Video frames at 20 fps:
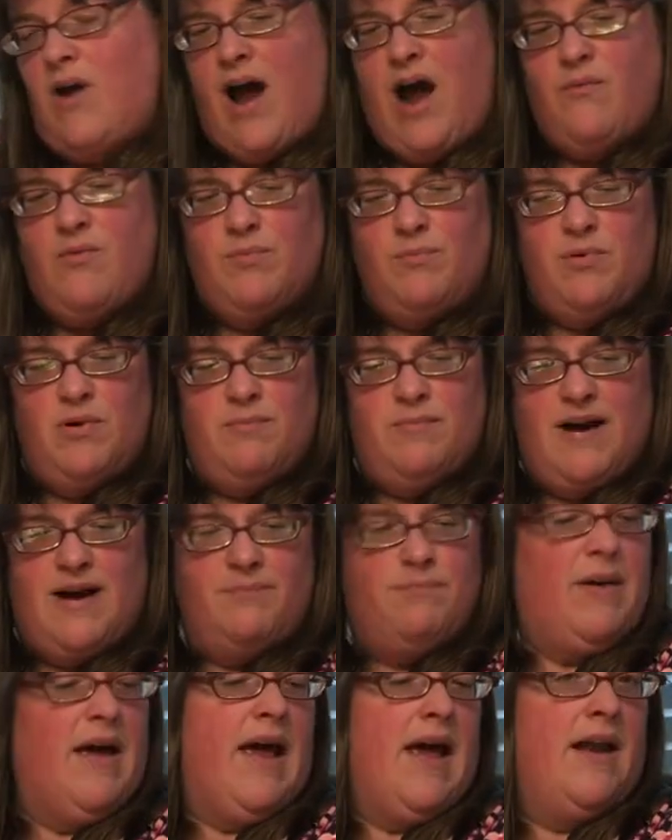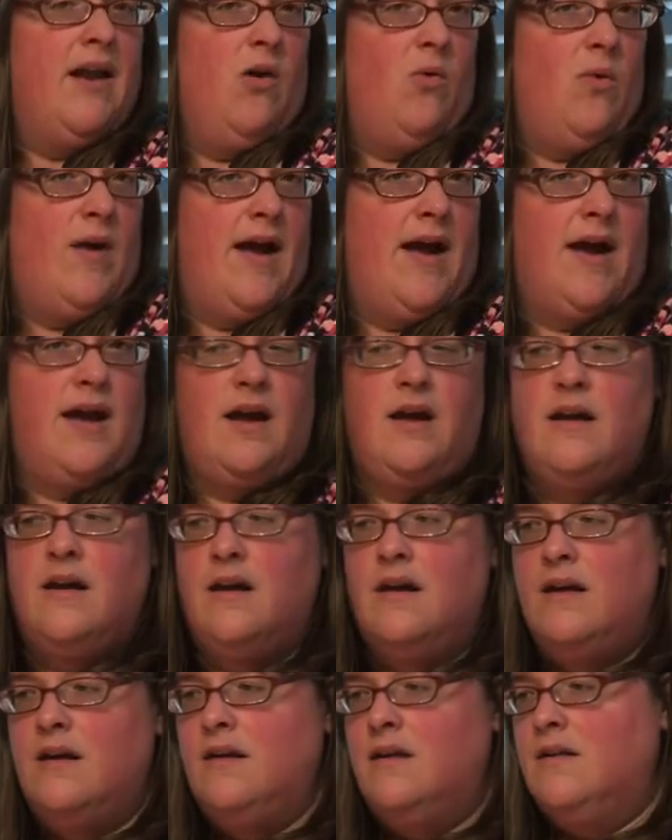I would put my pet away,
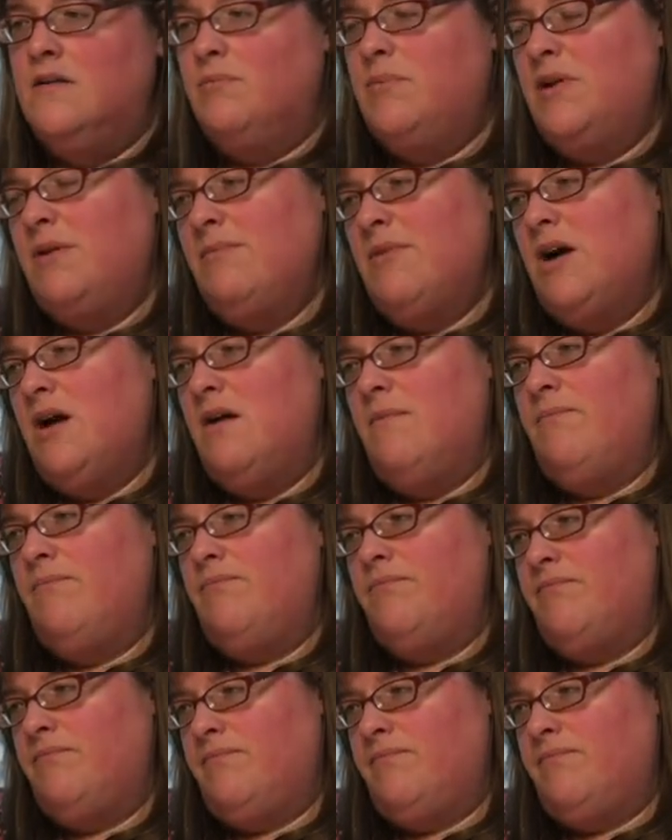put him up